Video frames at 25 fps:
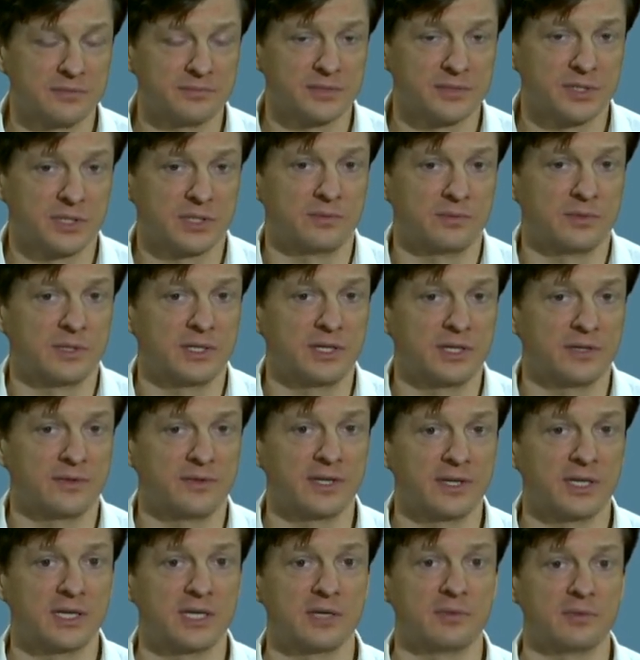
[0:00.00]
So when you're
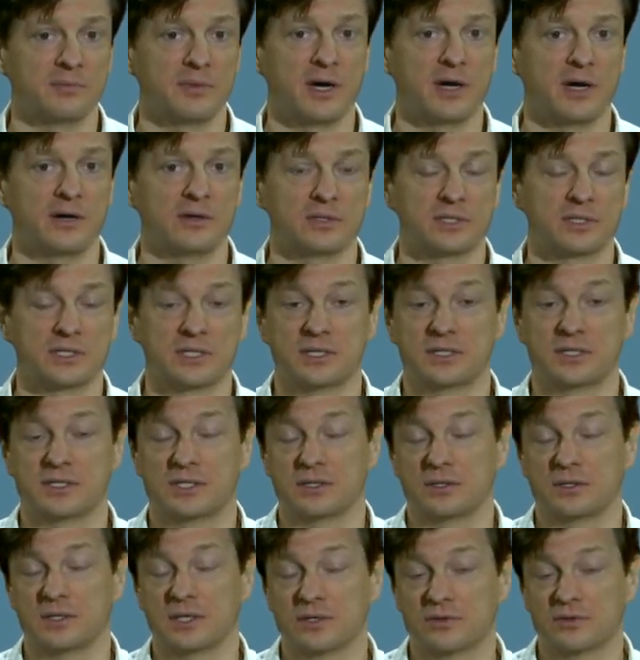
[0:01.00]
thinking about
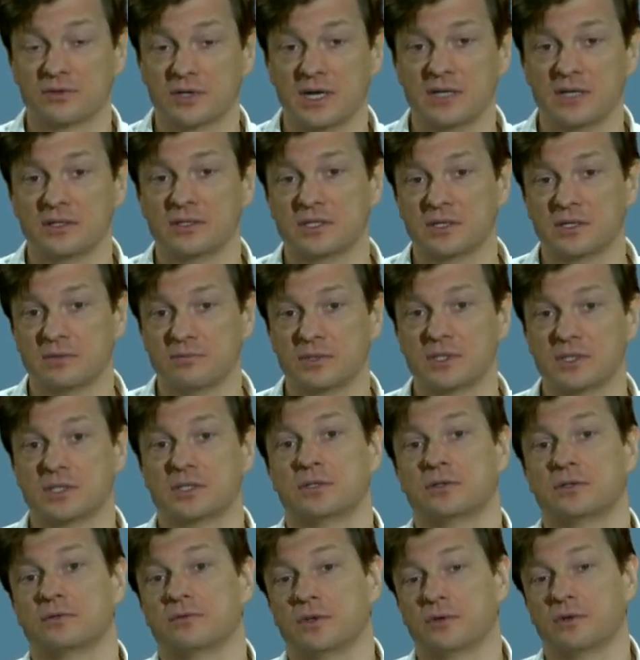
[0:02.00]
so the grand
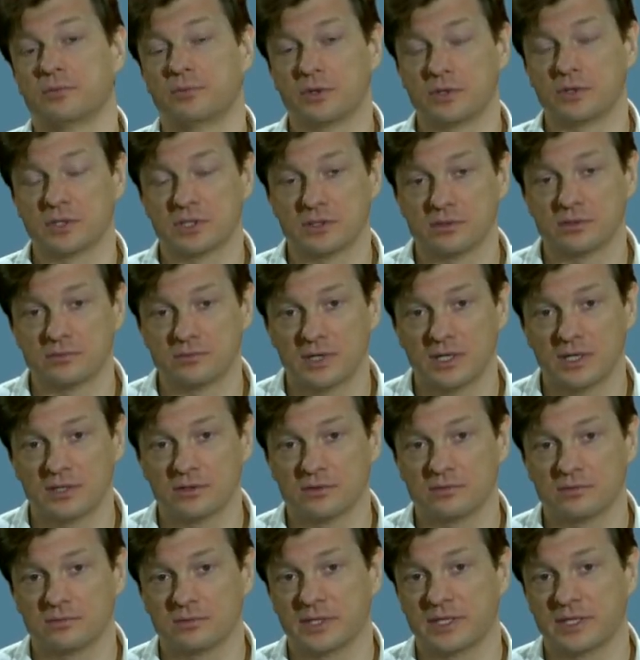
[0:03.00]
ambition of your personal brand
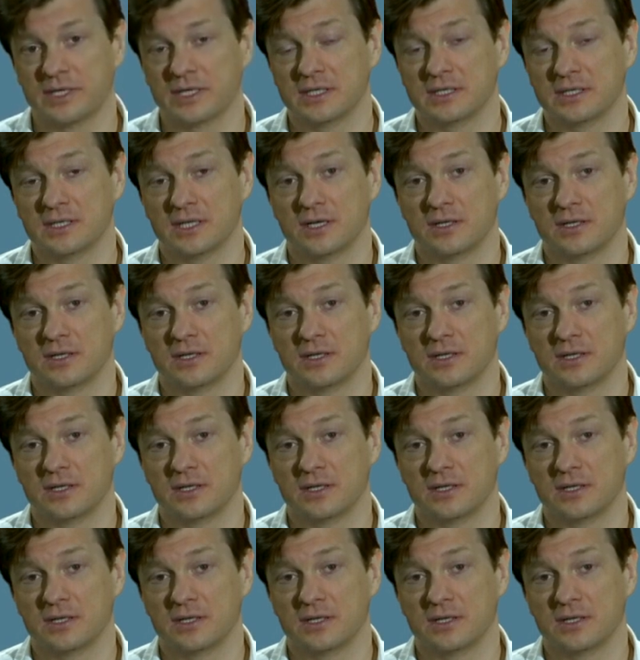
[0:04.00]
online,